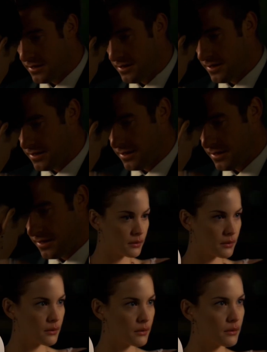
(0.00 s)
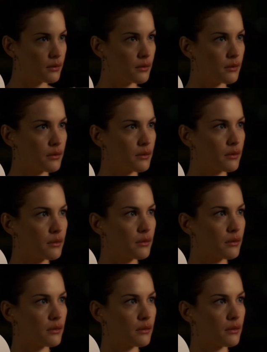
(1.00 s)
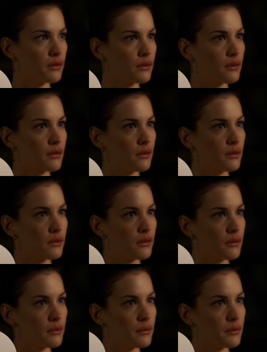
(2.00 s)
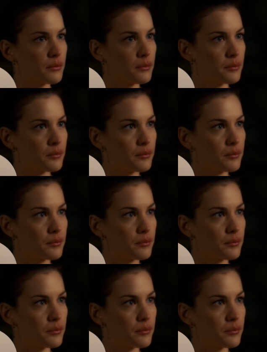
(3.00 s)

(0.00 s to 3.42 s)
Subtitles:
No words are spoken by the person on screen.